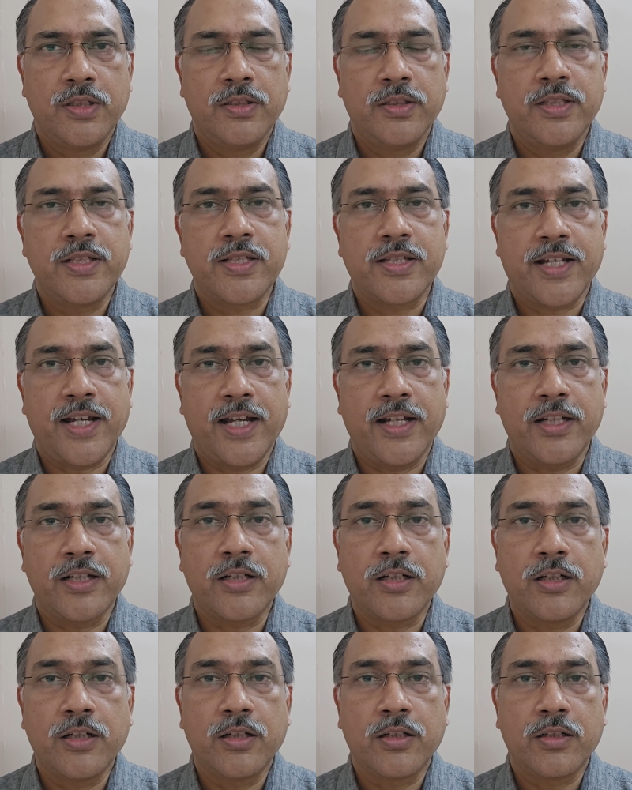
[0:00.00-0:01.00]
This can
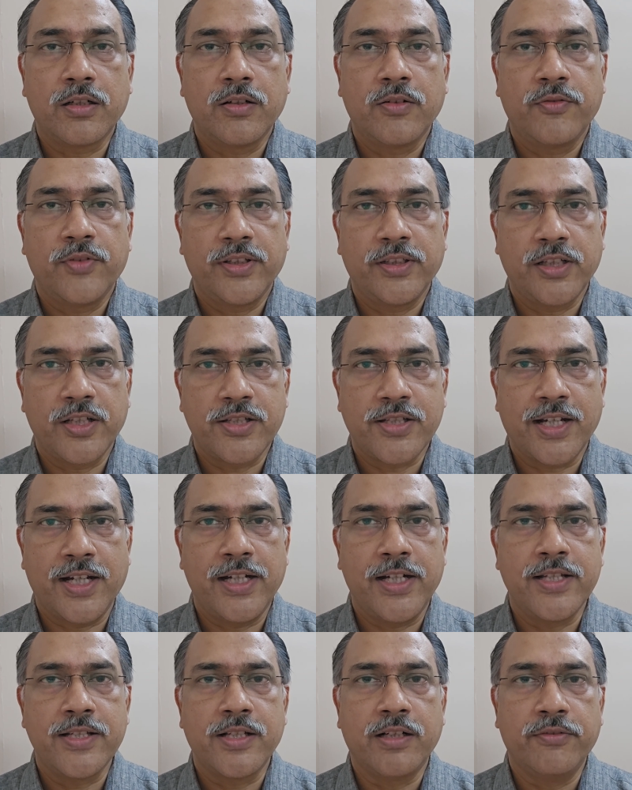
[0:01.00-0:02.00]
occur when the
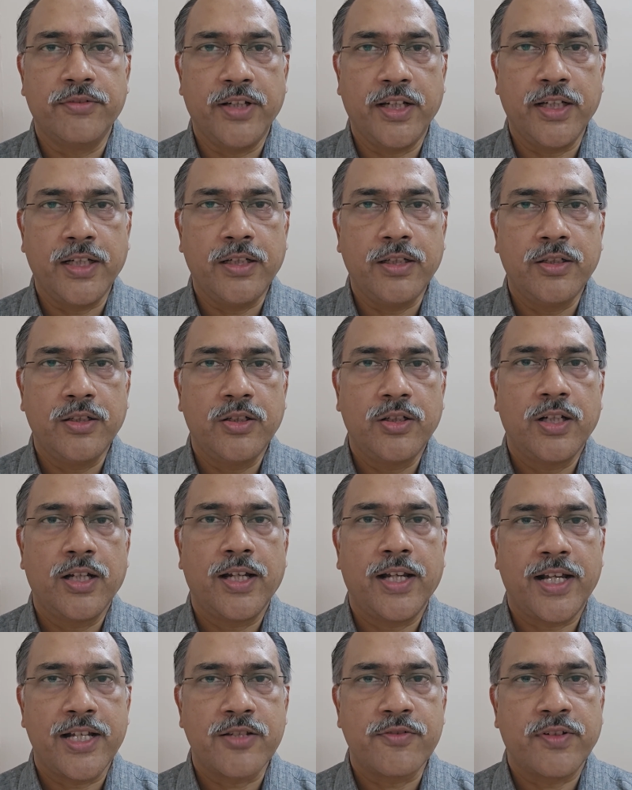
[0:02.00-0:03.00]
child is awake
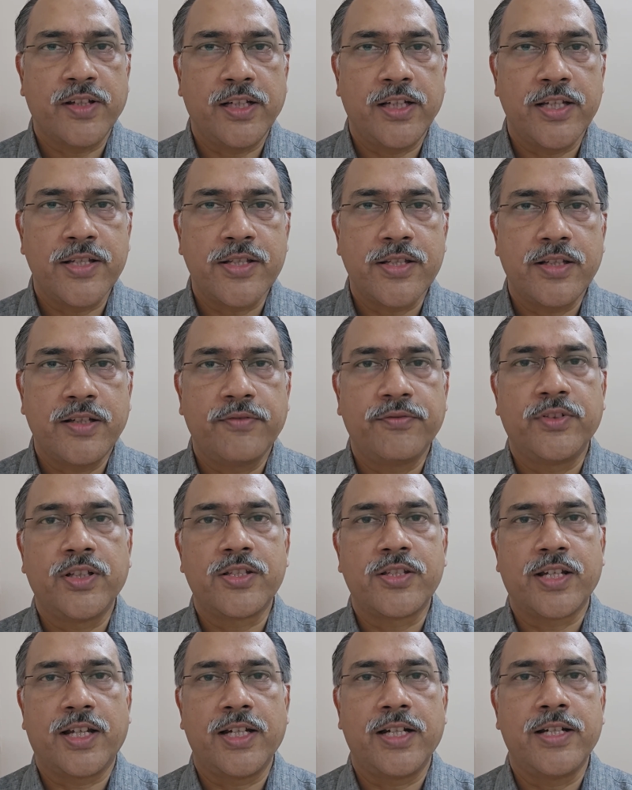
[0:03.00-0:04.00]
as well as if the
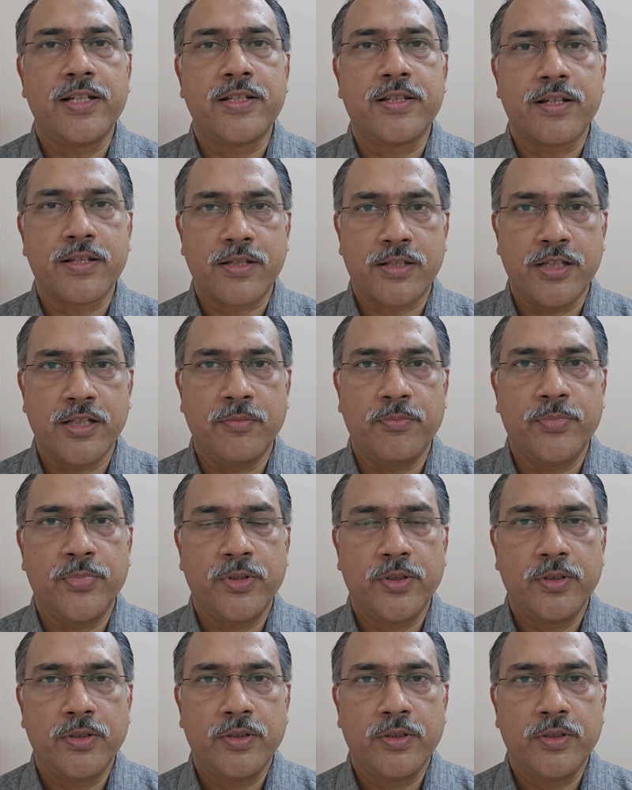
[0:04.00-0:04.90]
child is asleep.